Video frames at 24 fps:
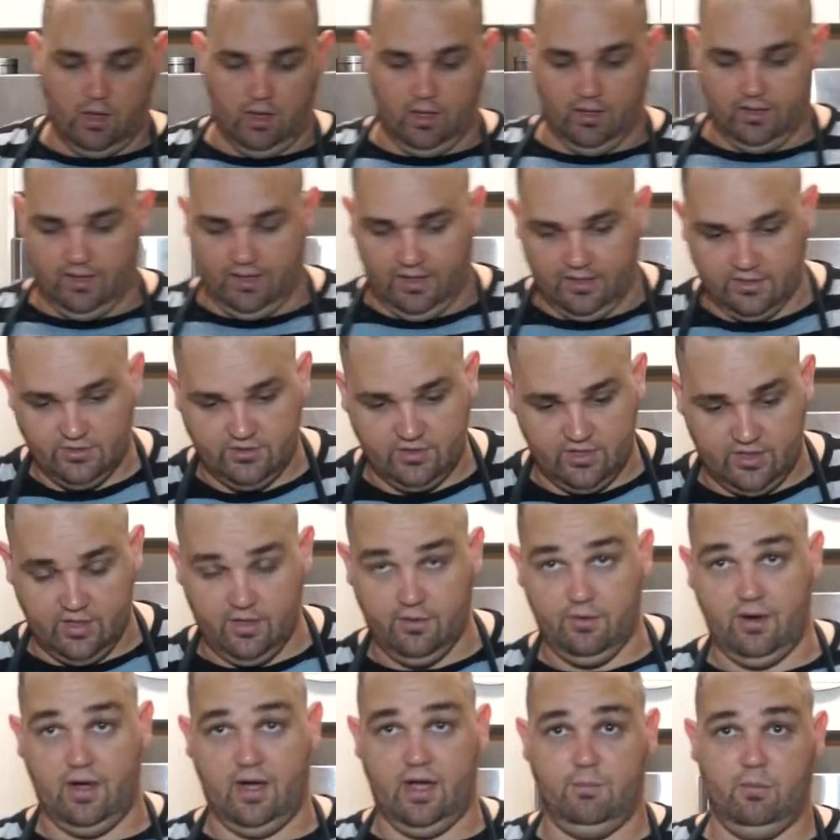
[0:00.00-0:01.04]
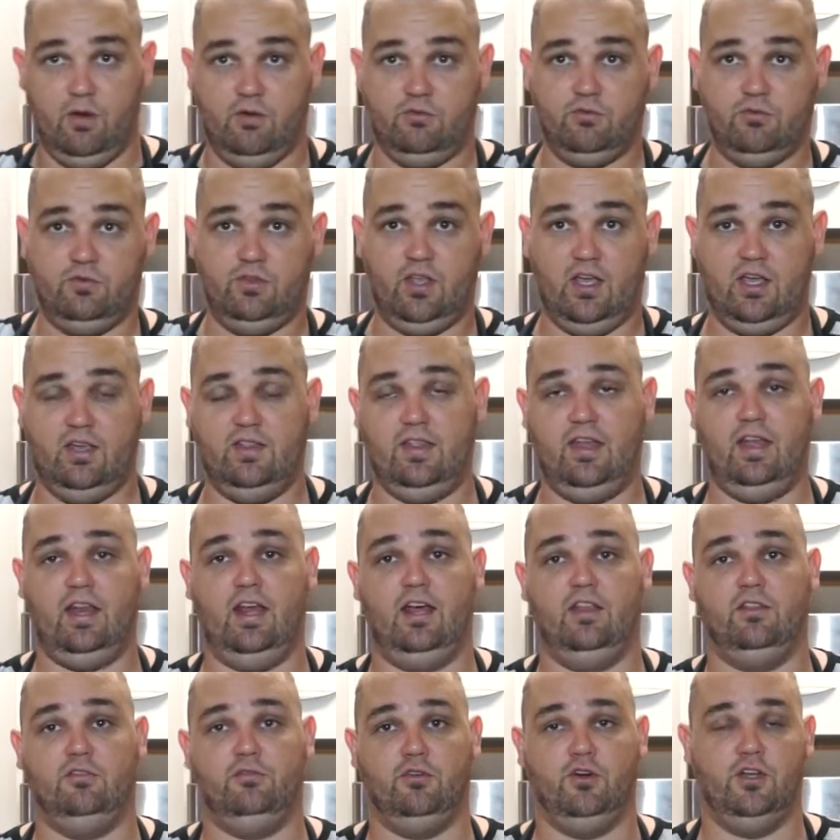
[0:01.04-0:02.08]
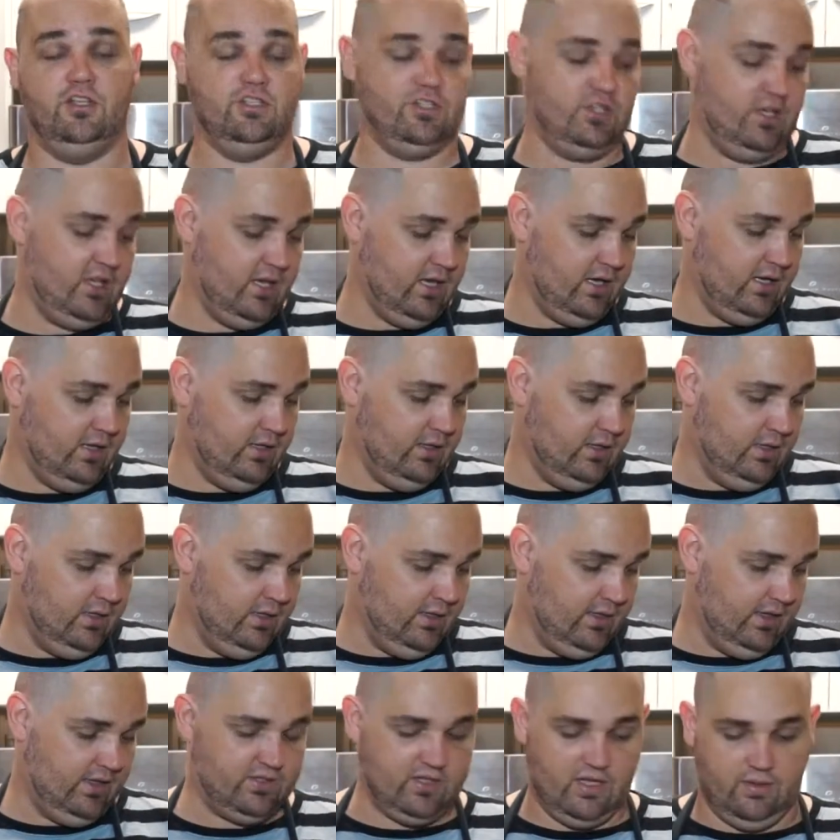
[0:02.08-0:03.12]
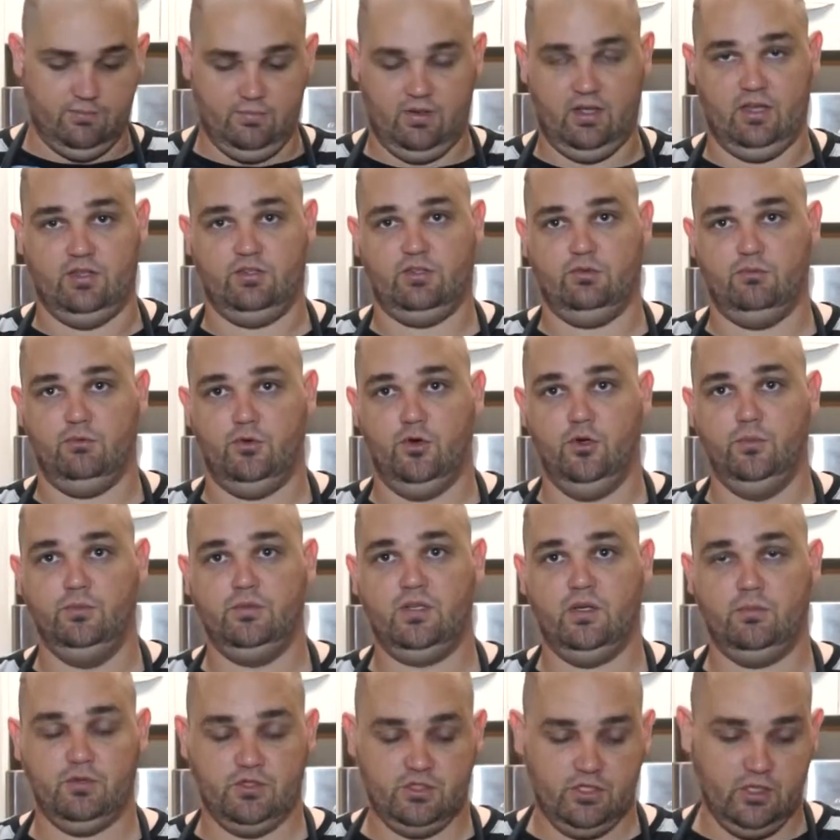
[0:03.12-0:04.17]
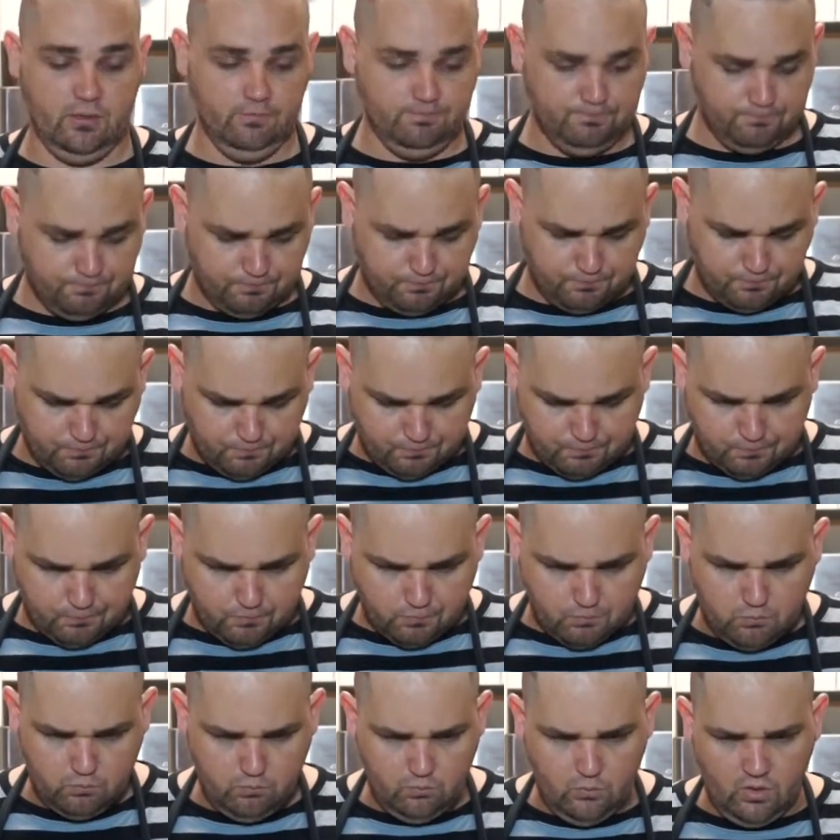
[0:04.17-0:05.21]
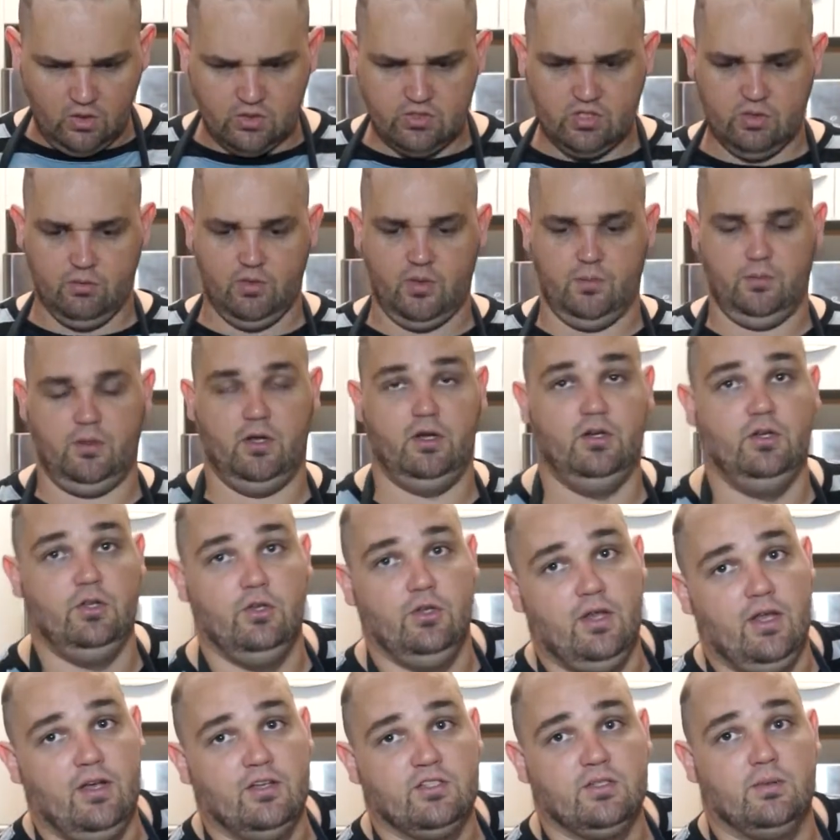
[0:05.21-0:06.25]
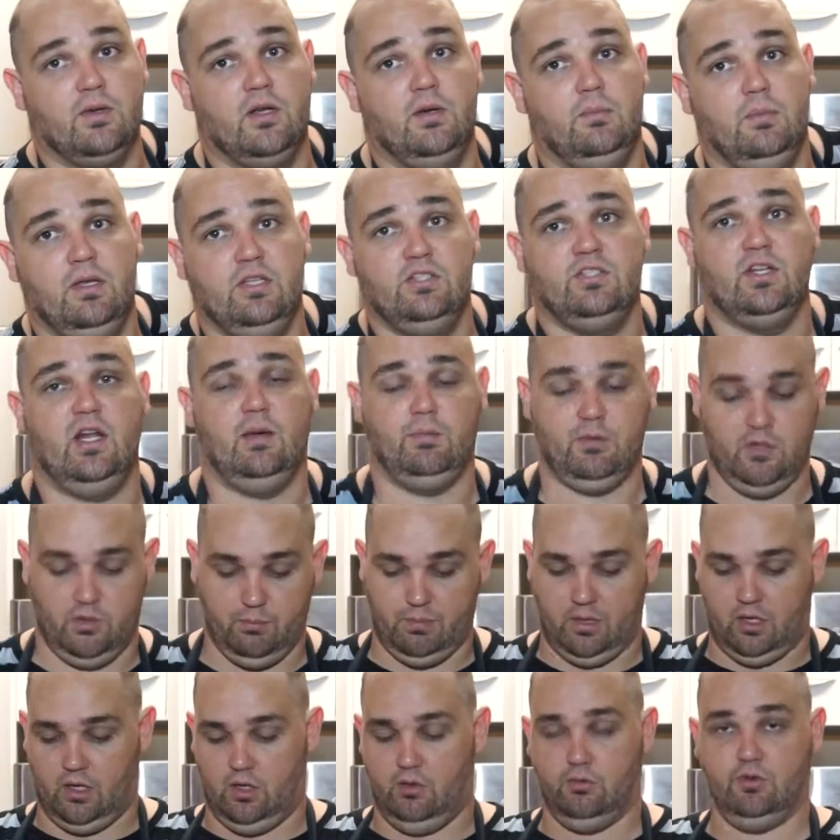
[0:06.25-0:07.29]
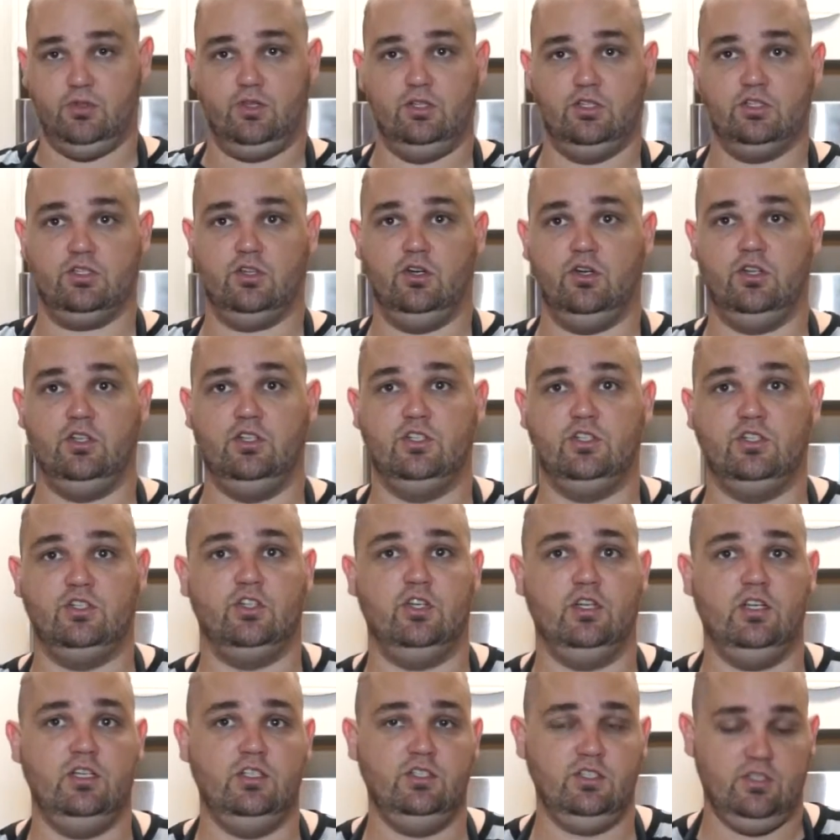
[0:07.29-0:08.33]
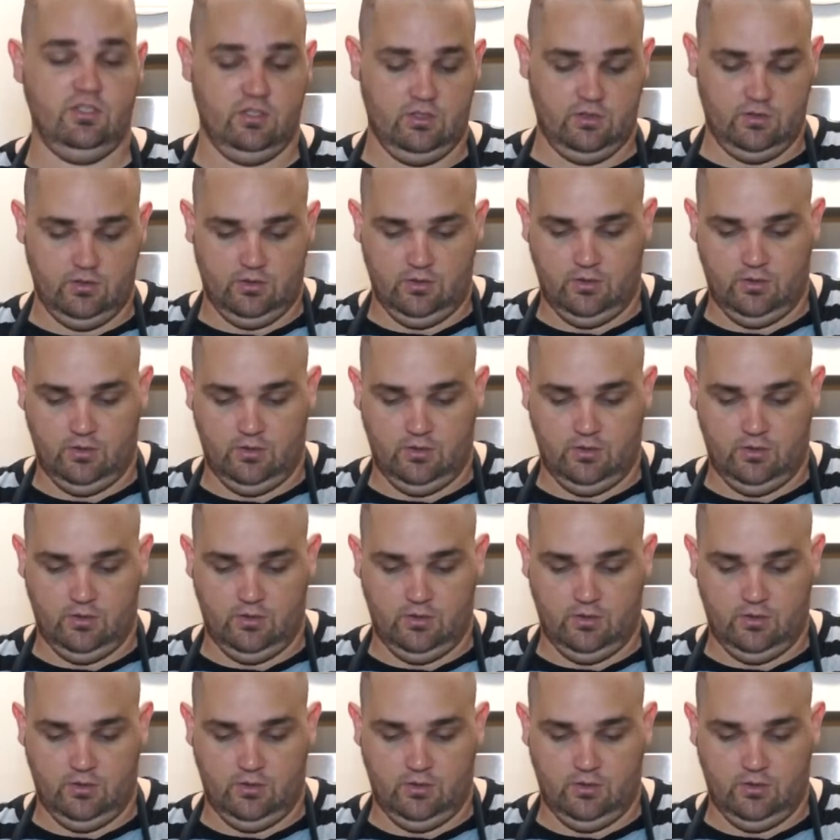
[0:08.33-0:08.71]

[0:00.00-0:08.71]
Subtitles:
Okay, so I've taken that out of the freezer now. It's come down to room temperature. So what I'm going to do now is I'm going to mix it up in a bowl with this cottage cheese.